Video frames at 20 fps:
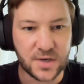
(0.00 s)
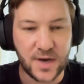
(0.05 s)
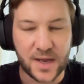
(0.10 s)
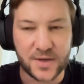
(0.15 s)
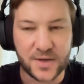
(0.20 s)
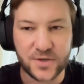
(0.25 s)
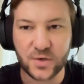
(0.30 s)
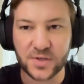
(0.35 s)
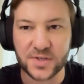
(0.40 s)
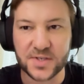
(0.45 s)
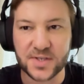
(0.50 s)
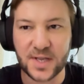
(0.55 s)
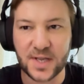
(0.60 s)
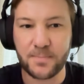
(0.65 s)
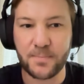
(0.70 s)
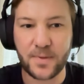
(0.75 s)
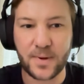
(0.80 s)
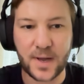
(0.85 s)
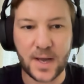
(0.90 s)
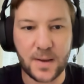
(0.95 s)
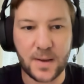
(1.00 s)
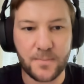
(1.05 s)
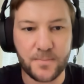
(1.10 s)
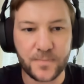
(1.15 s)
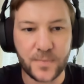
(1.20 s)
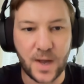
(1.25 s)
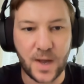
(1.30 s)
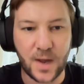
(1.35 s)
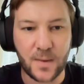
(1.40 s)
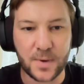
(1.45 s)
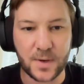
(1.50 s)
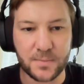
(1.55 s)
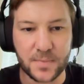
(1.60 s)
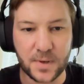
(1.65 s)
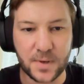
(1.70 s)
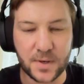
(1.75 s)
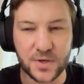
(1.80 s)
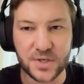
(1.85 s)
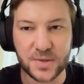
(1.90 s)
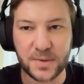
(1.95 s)
a natural step.
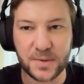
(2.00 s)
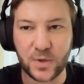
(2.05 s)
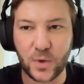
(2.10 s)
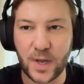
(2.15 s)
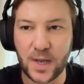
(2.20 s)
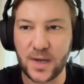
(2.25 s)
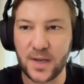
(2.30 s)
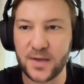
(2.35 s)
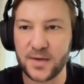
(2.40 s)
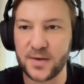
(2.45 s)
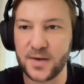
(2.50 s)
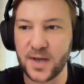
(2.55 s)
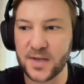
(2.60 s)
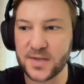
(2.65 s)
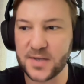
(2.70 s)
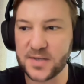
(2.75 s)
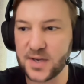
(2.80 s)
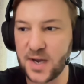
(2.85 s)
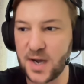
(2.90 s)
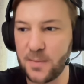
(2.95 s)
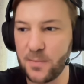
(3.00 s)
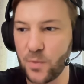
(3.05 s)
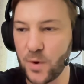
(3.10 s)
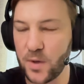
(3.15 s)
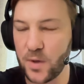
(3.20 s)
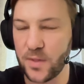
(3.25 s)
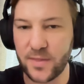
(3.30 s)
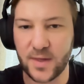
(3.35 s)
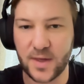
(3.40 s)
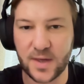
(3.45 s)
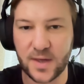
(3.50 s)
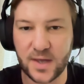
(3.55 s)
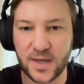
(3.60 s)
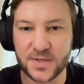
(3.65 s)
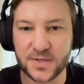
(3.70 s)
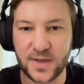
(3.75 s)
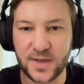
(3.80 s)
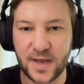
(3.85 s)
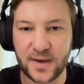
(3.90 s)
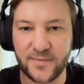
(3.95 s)
Using Bitcoin only does come with
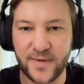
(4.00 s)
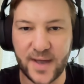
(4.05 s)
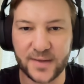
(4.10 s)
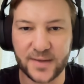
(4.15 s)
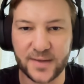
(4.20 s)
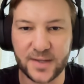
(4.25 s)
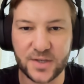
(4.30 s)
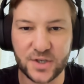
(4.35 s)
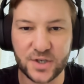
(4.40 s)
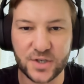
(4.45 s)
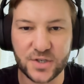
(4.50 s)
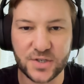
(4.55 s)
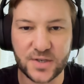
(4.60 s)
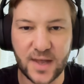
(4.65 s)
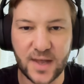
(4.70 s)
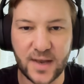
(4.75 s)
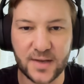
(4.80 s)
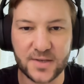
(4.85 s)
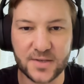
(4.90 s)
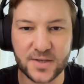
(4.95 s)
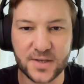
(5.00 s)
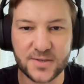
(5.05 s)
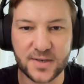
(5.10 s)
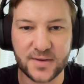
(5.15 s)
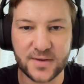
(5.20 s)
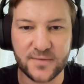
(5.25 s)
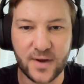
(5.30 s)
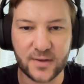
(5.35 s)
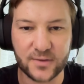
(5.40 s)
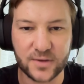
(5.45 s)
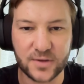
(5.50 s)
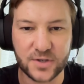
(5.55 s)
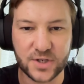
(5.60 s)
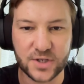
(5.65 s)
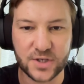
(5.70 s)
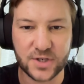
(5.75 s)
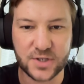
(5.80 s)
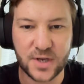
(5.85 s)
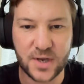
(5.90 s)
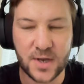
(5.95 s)
its advantages and its
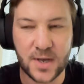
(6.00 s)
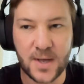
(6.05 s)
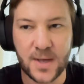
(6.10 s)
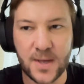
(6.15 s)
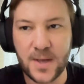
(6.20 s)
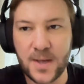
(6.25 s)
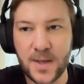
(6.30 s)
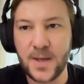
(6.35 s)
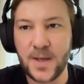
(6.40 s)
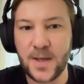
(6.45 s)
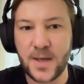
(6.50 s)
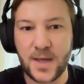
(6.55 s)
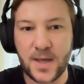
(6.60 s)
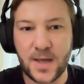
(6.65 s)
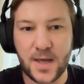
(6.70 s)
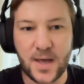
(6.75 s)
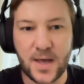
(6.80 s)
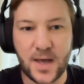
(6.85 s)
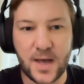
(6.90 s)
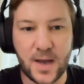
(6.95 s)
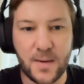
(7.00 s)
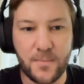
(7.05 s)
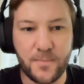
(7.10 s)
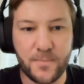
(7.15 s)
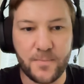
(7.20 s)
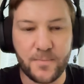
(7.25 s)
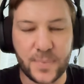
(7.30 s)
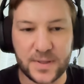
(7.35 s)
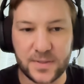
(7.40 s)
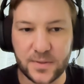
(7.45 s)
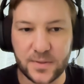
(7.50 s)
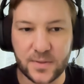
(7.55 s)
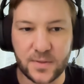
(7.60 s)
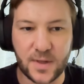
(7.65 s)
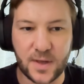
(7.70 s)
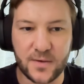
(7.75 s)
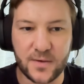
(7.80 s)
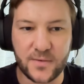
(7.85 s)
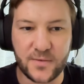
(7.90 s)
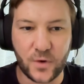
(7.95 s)
disadvantages, but
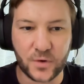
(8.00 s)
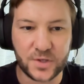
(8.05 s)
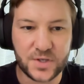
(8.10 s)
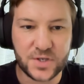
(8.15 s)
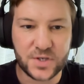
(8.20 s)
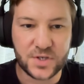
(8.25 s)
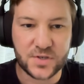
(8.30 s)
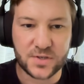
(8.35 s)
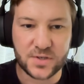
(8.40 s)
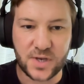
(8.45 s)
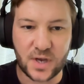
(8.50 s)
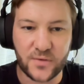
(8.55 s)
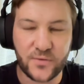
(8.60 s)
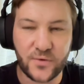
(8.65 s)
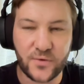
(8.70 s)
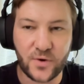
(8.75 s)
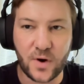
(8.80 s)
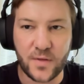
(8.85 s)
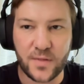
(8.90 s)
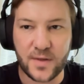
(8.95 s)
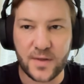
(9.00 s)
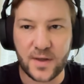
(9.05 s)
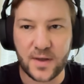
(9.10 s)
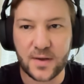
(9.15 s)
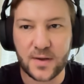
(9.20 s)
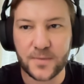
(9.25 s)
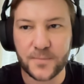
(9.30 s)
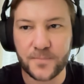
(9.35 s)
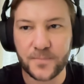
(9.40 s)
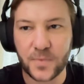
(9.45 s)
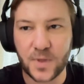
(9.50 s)
the advantages so far, I think,